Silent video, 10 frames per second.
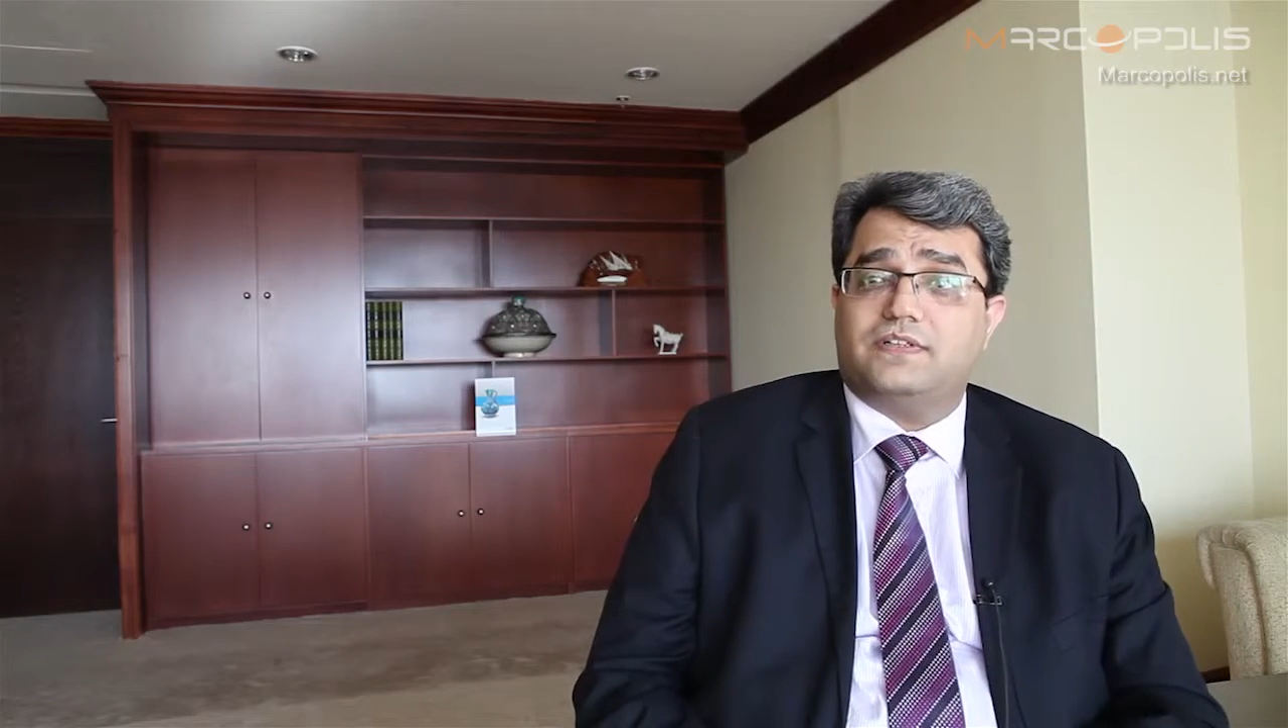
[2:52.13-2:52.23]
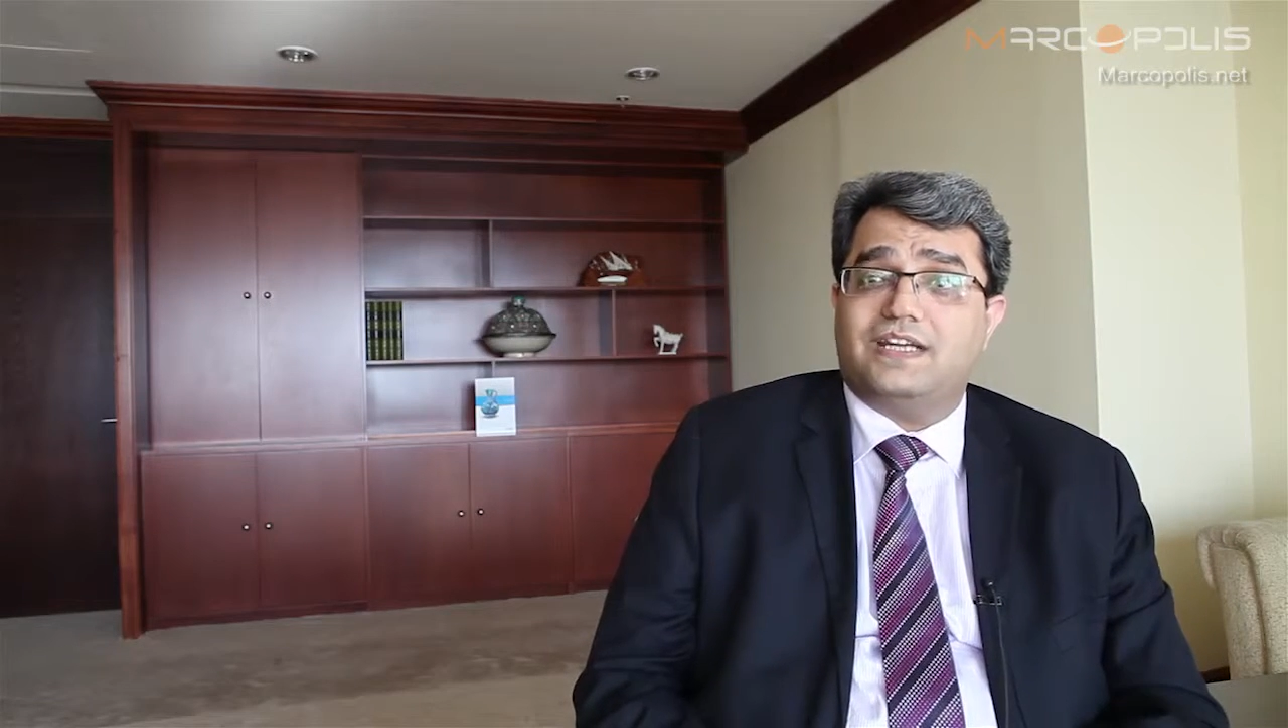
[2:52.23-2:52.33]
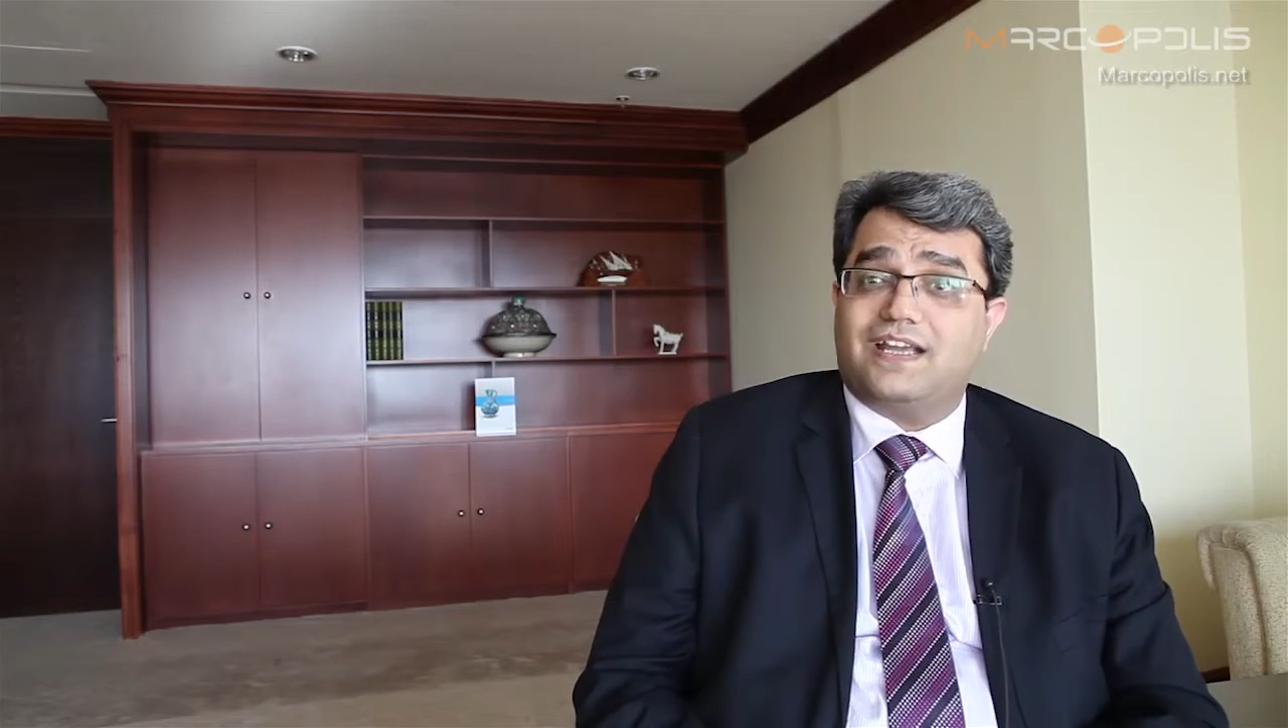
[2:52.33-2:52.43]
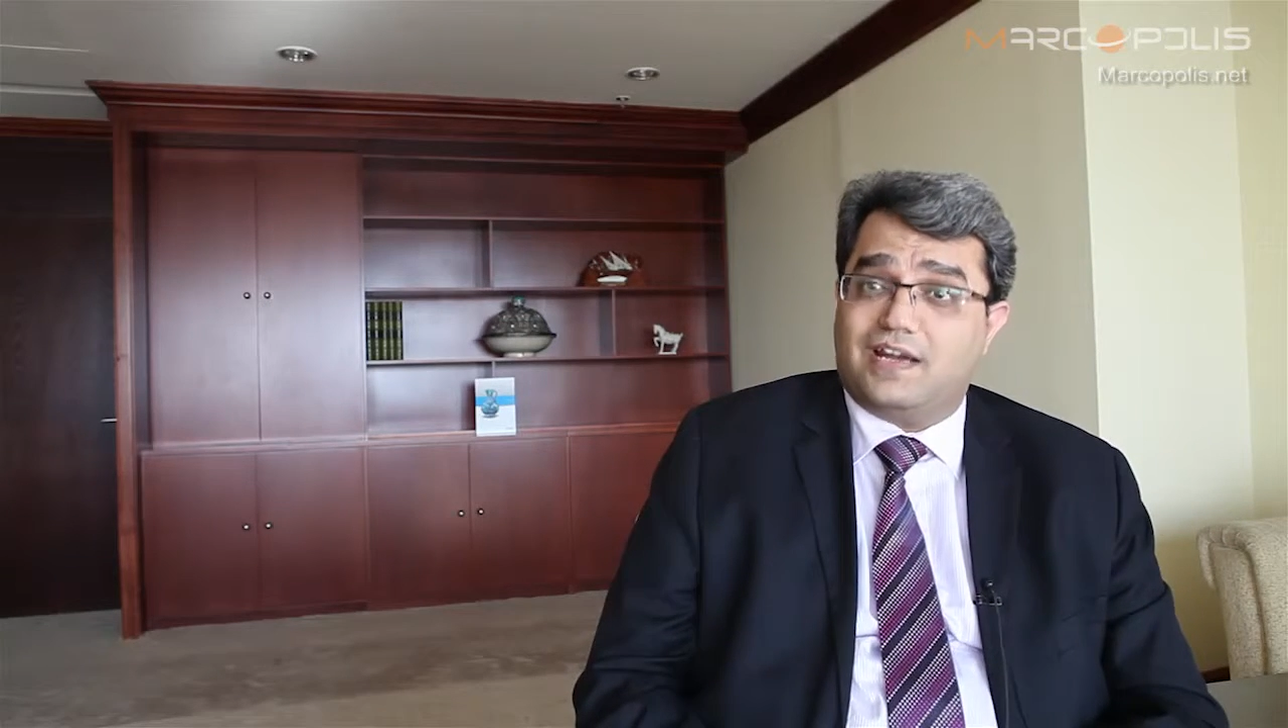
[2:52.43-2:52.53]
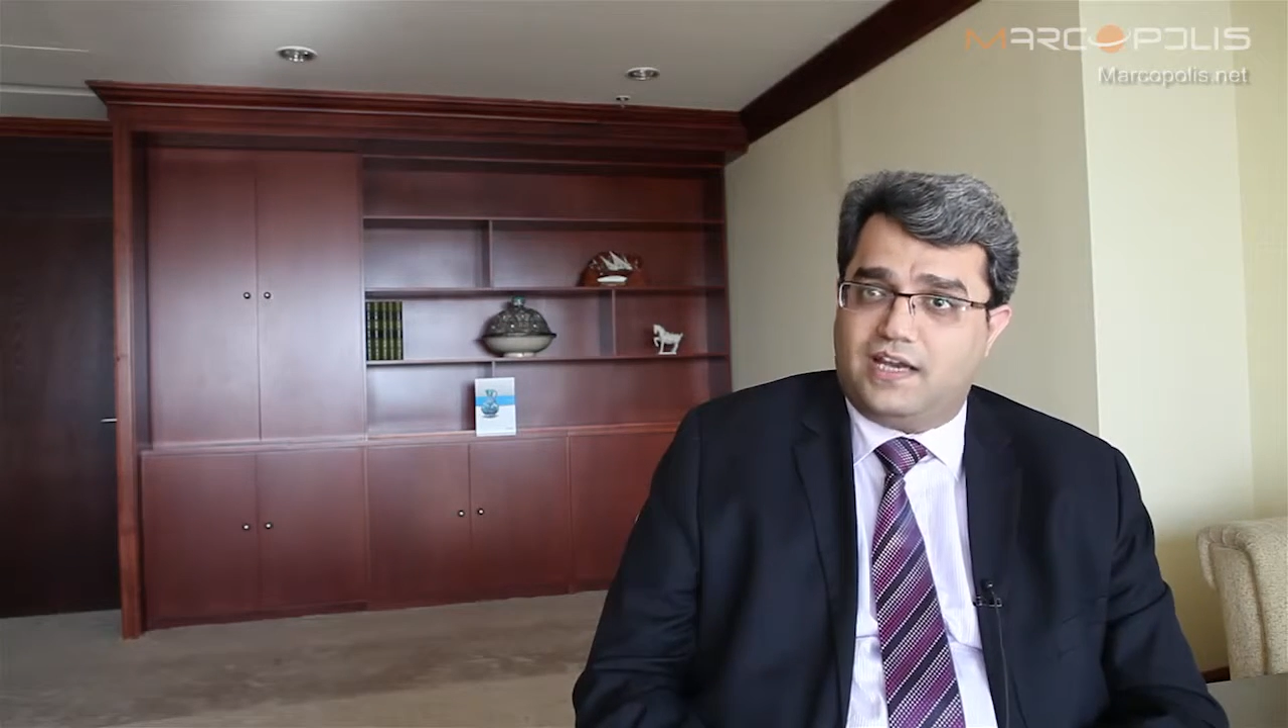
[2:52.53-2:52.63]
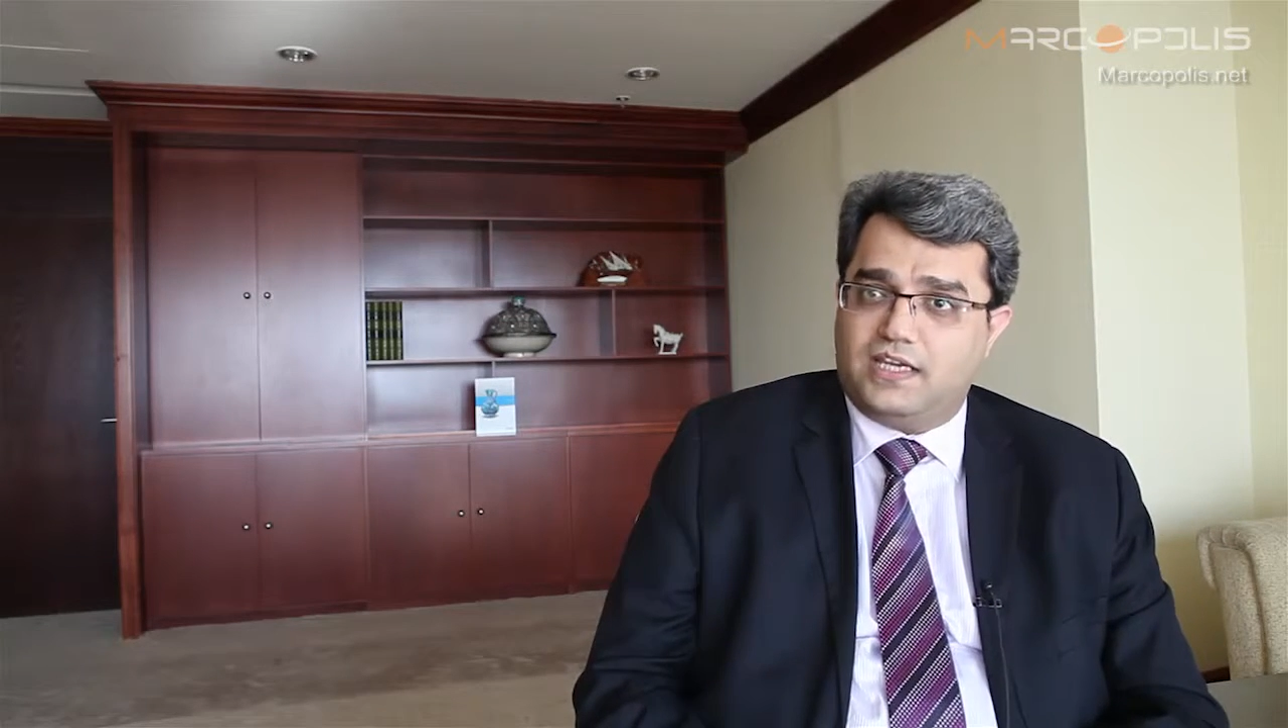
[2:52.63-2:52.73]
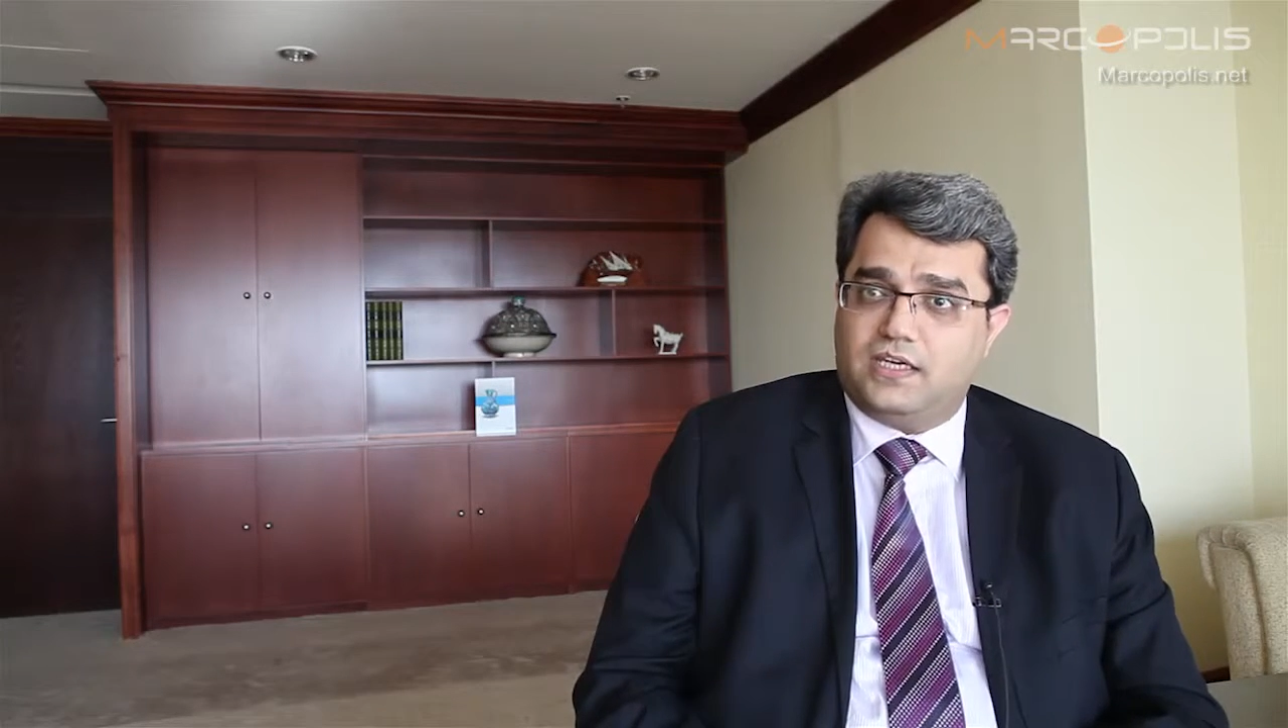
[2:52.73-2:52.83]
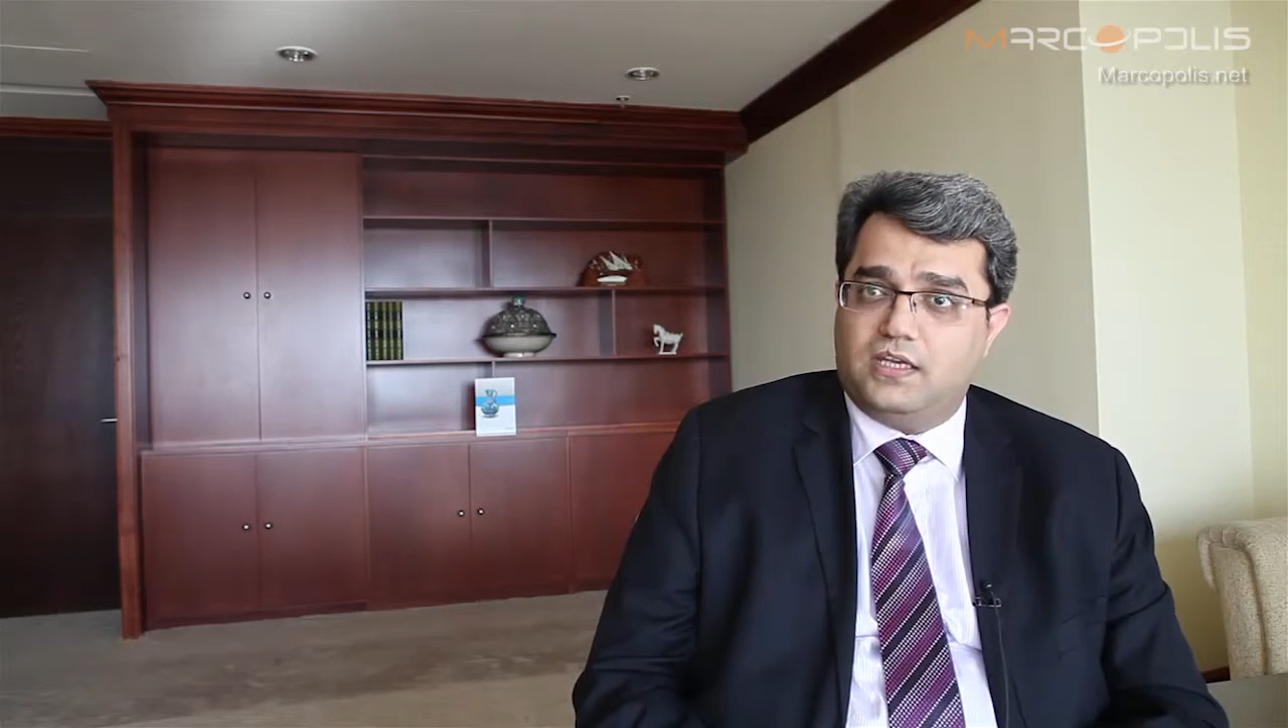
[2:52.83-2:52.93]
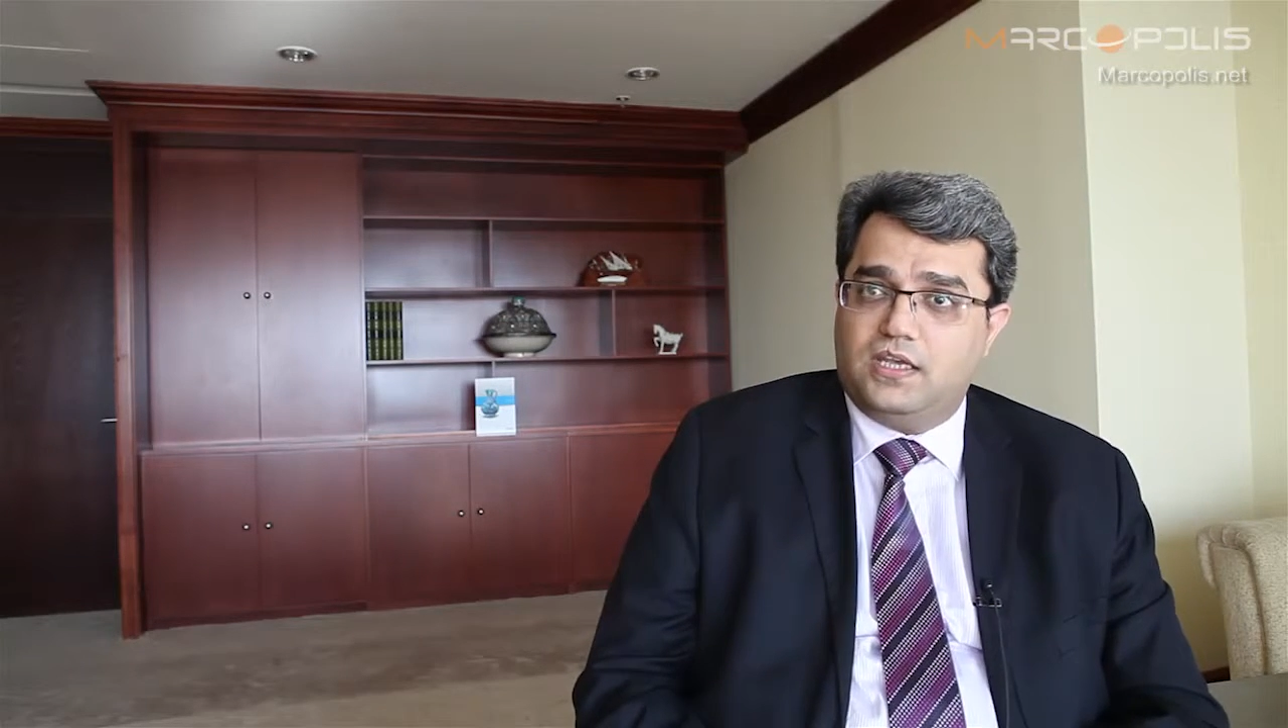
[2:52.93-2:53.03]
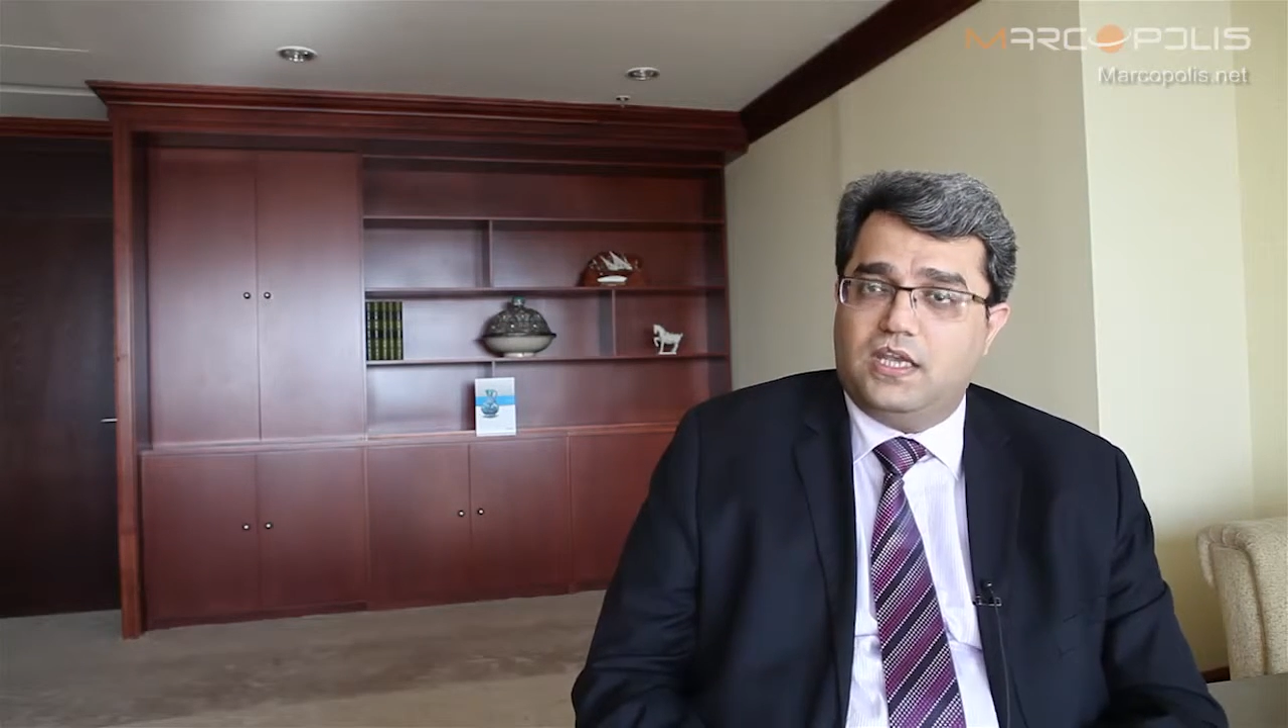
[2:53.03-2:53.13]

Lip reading: decline